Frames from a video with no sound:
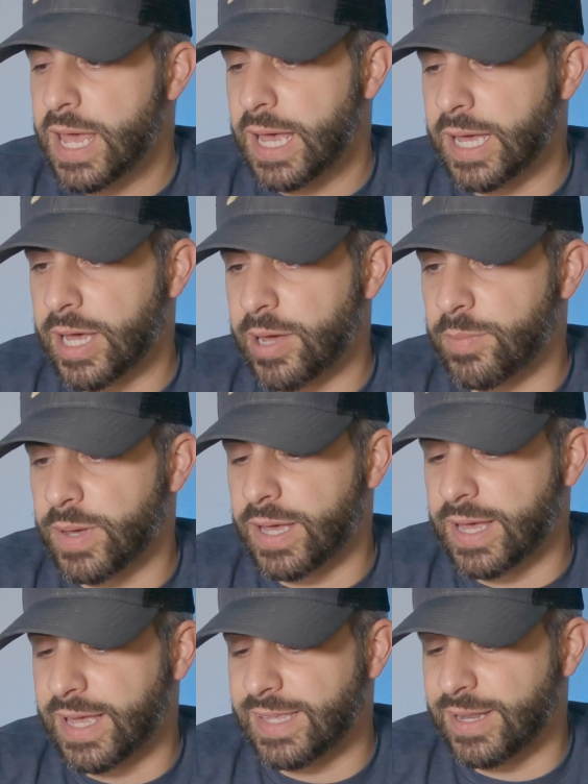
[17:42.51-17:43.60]

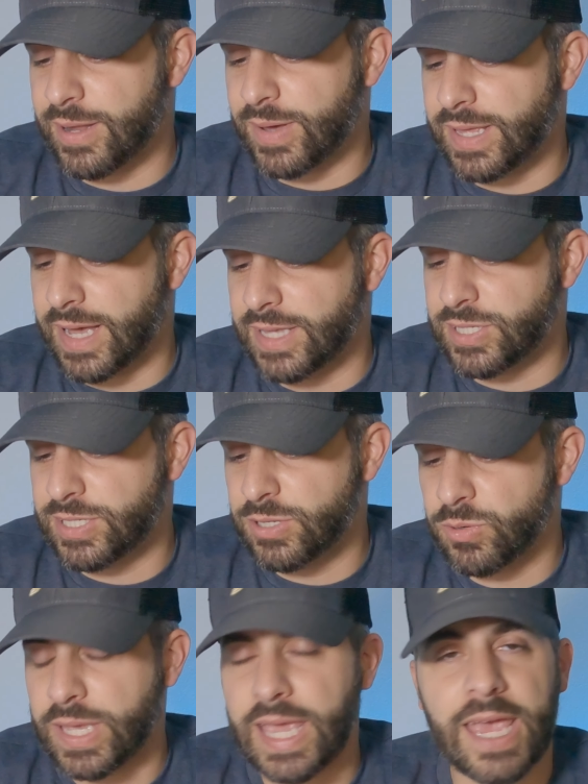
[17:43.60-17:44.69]
I
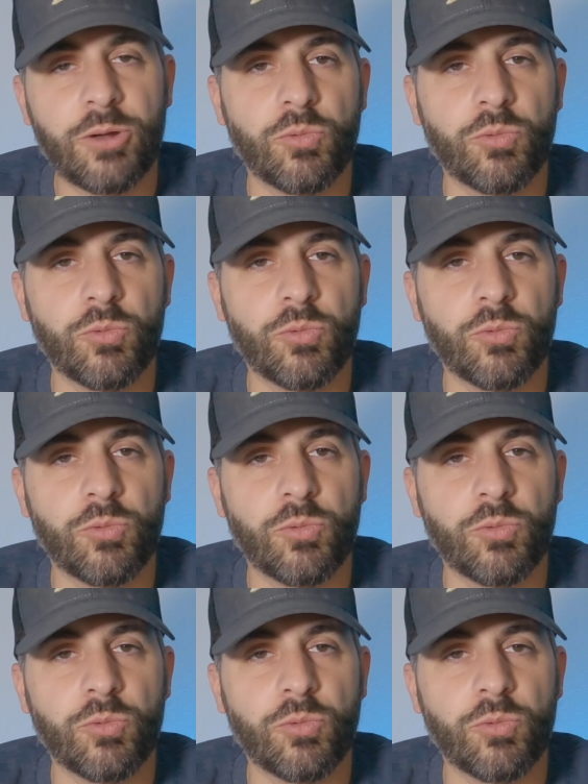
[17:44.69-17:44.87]
still can't